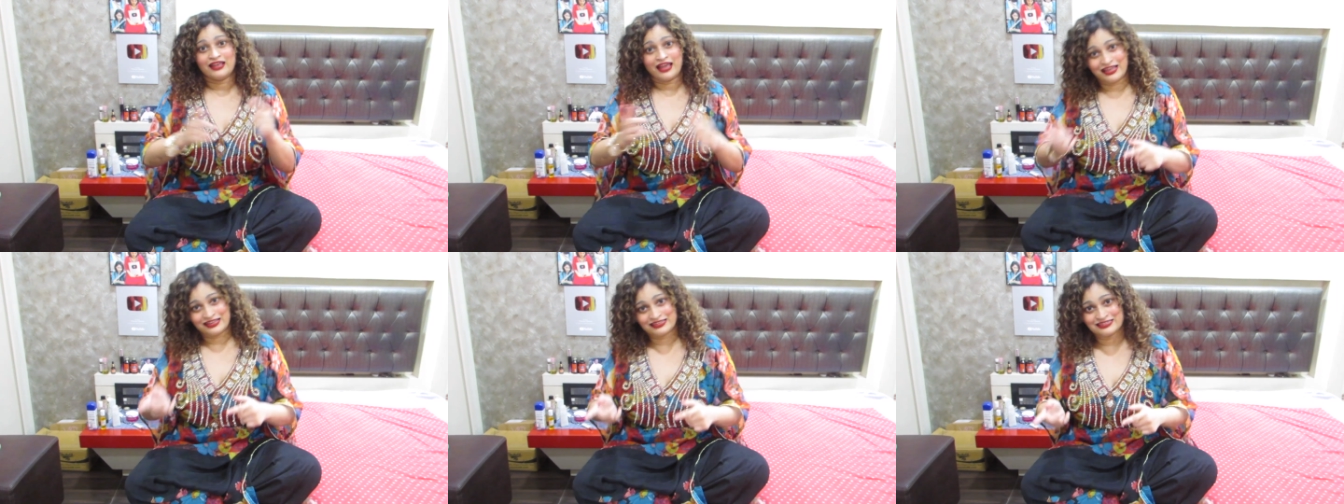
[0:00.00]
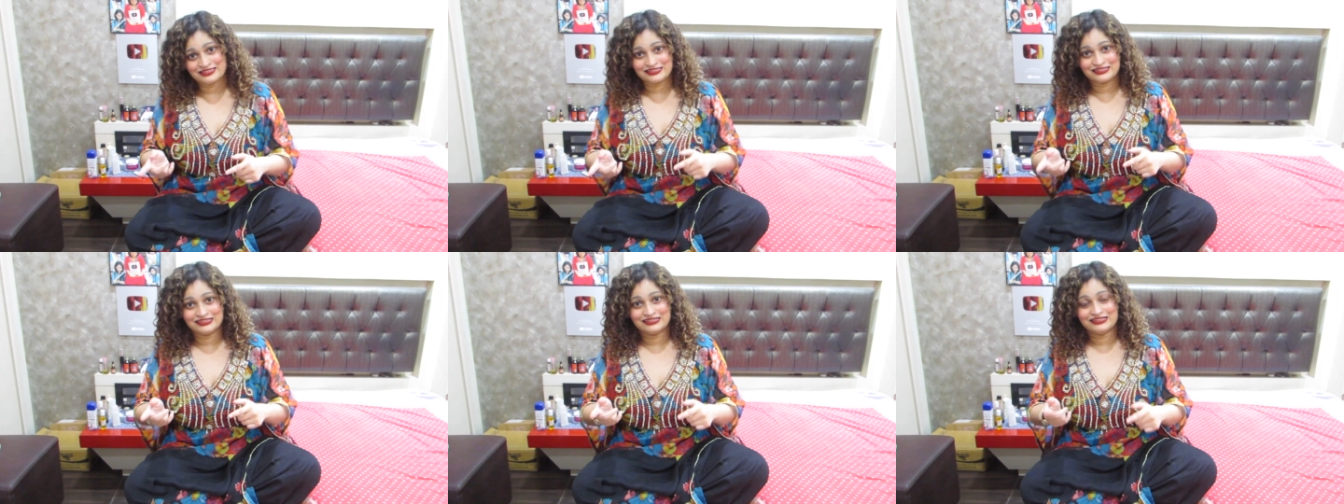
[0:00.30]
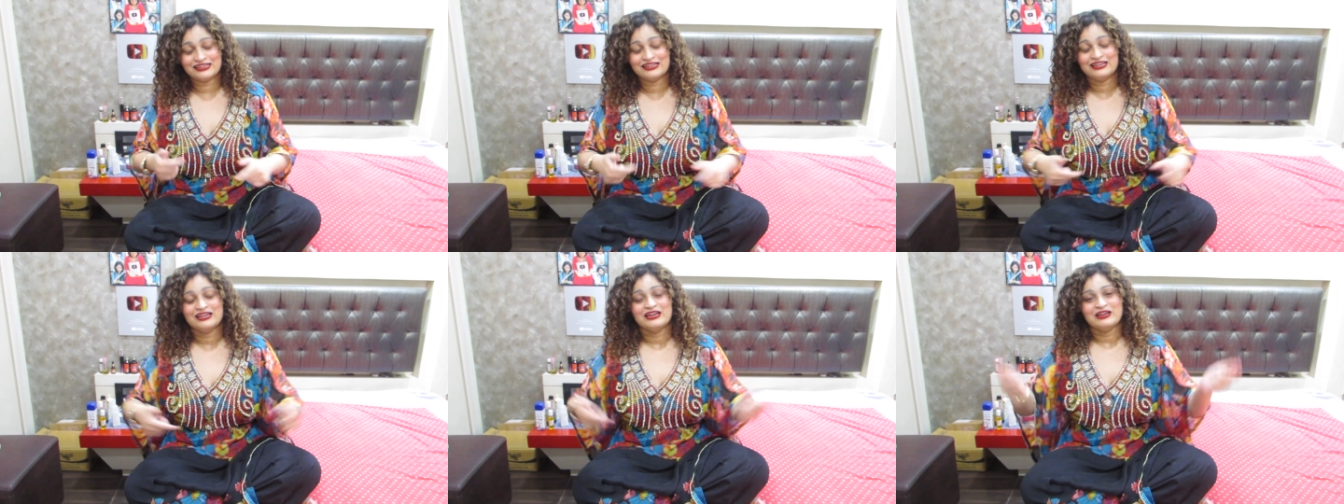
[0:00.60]

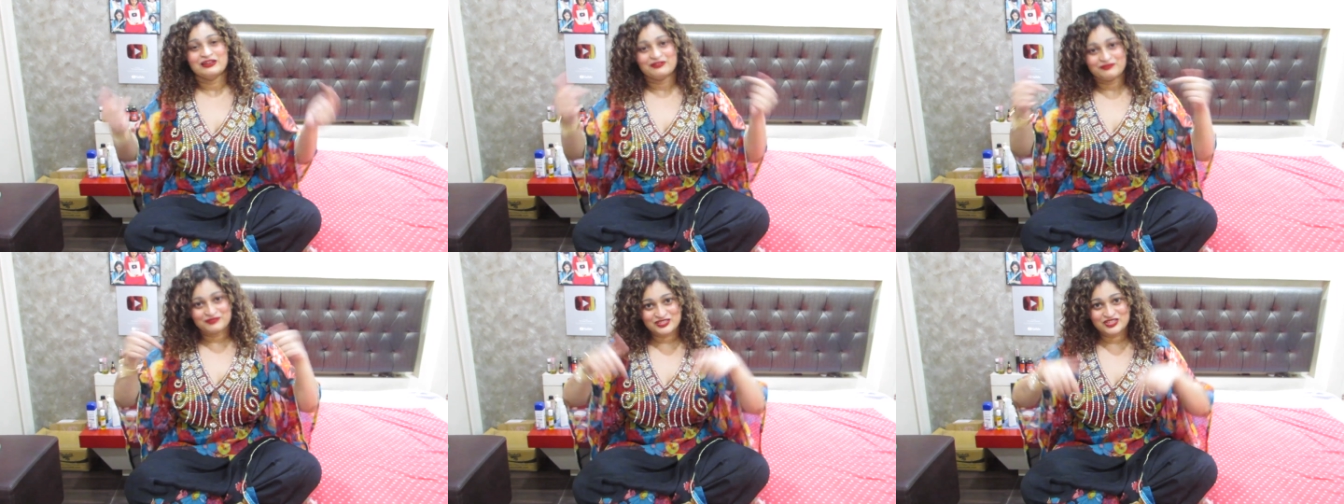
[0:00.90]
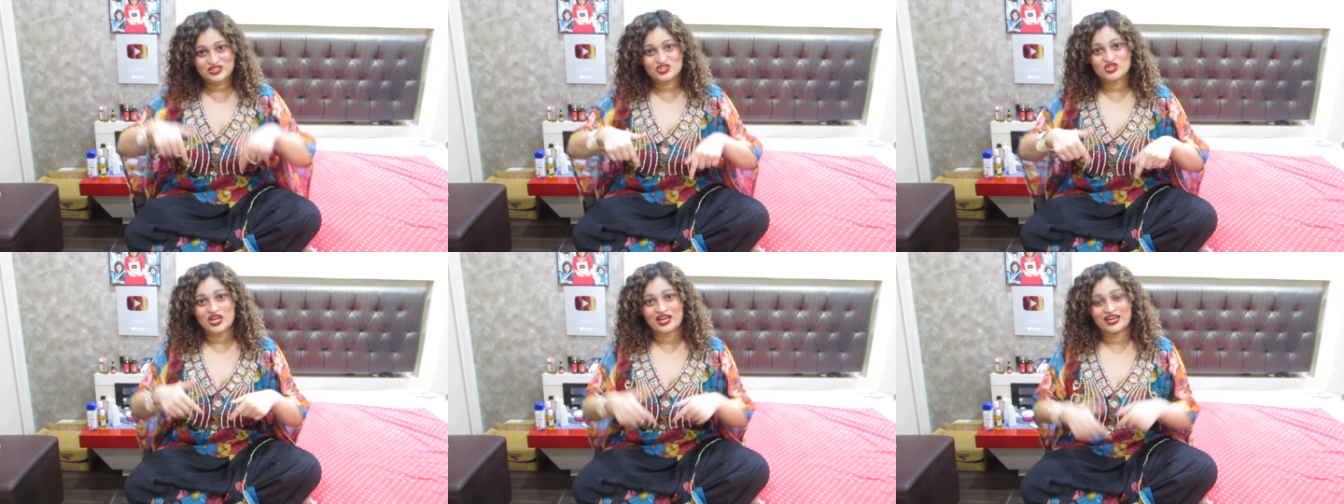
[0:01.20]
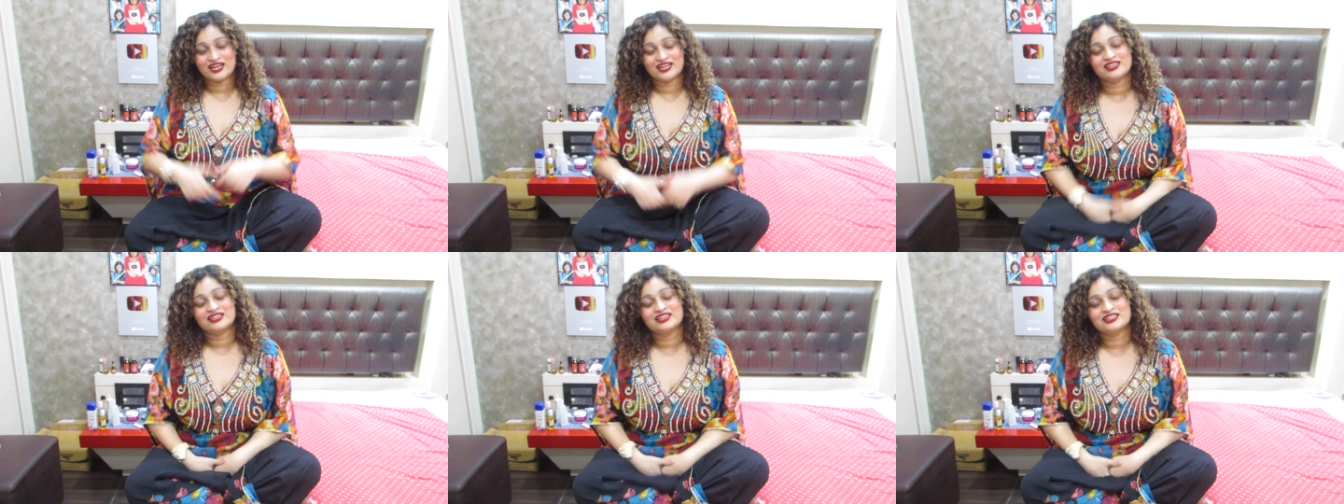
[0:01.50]
cancelled, please check
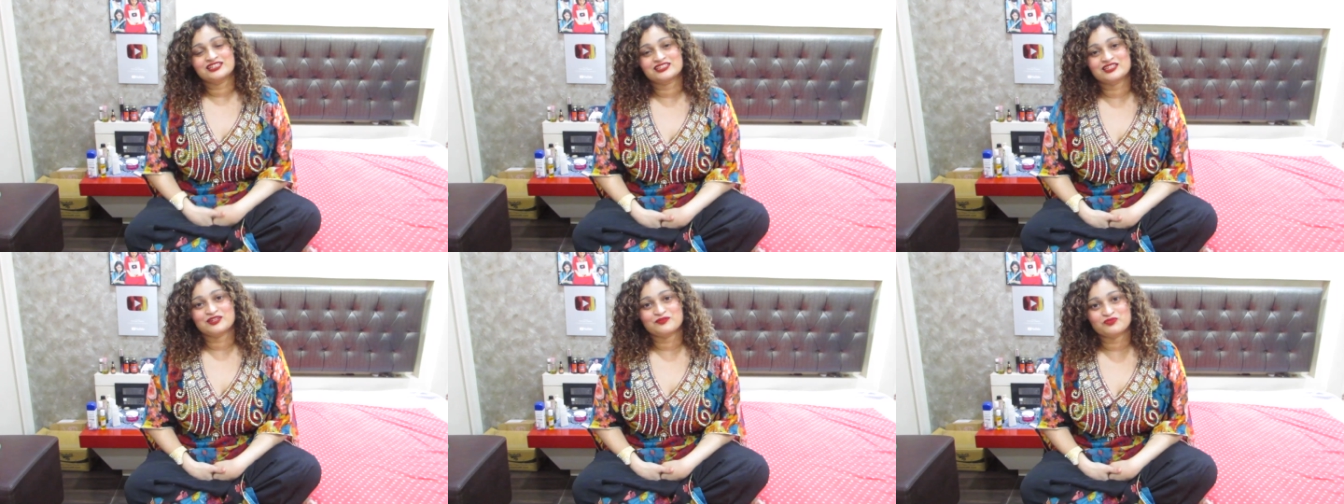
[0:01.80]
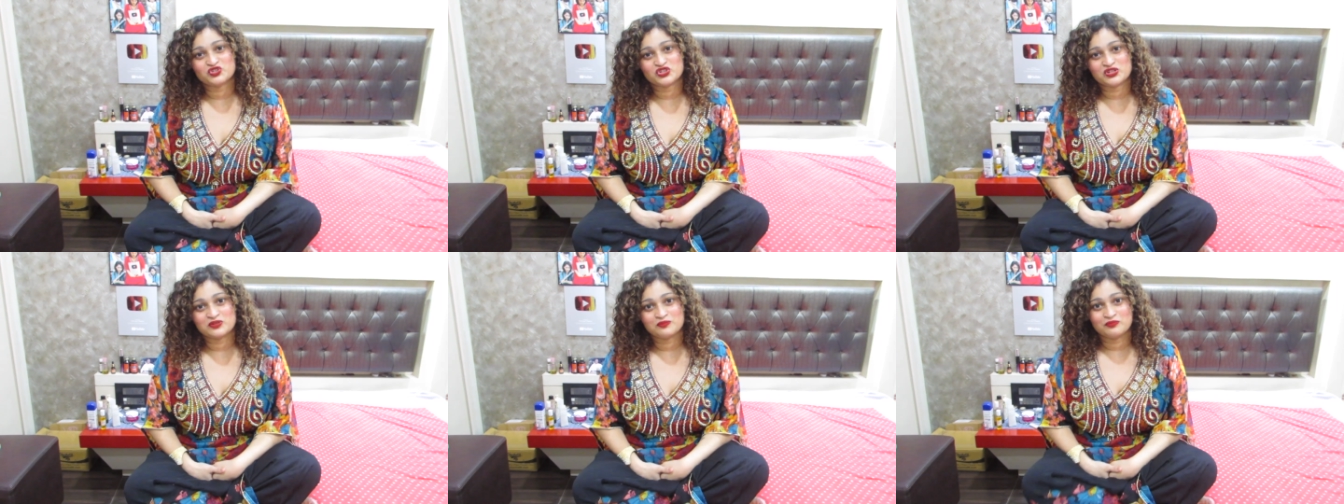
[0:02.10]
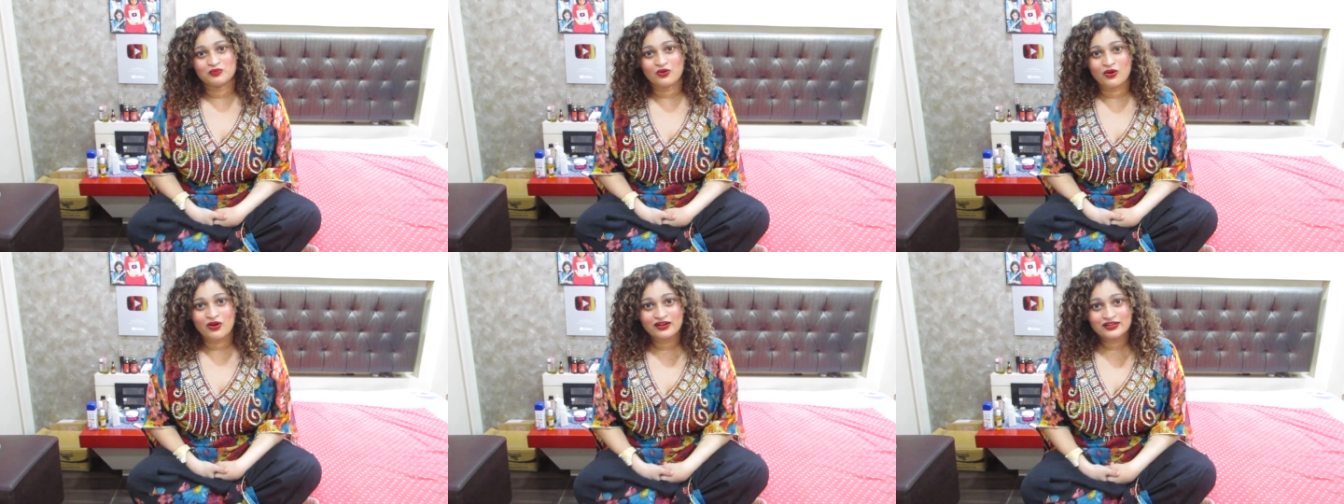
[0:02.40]
it in the description
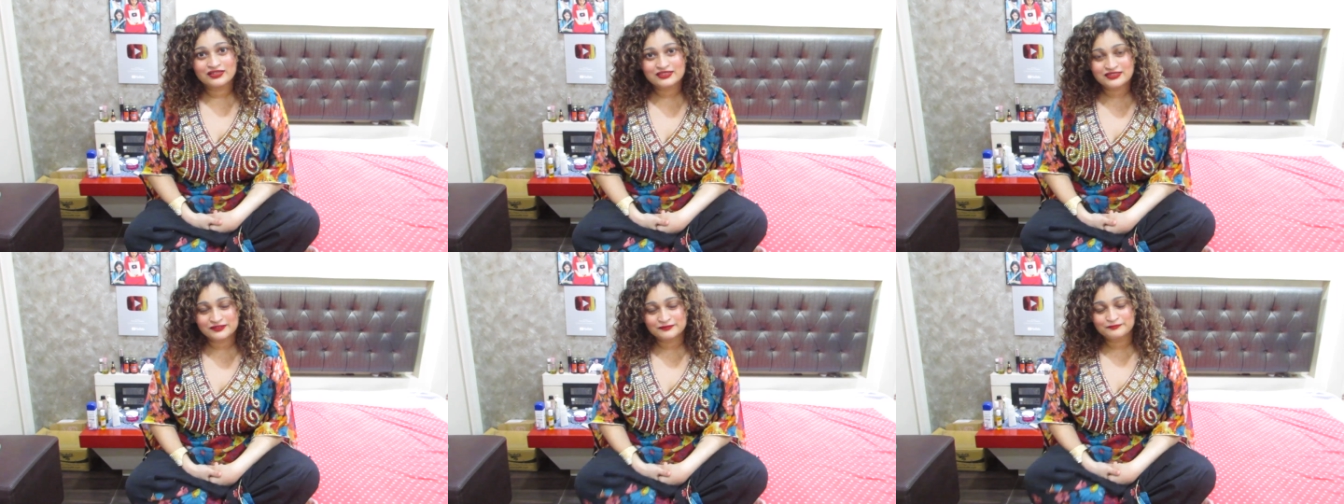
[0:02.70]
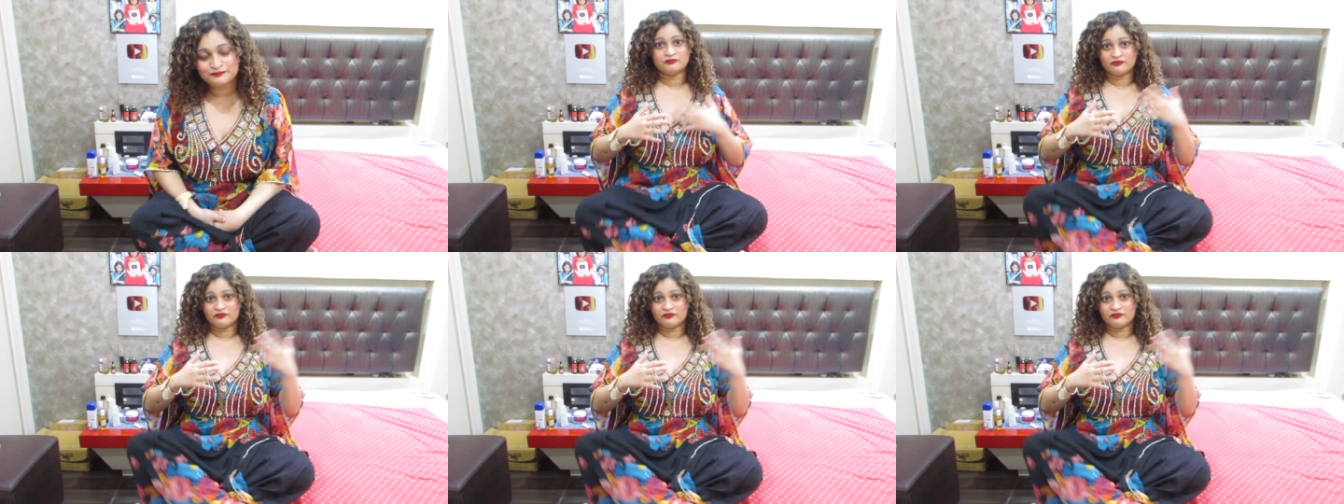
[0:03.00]
box.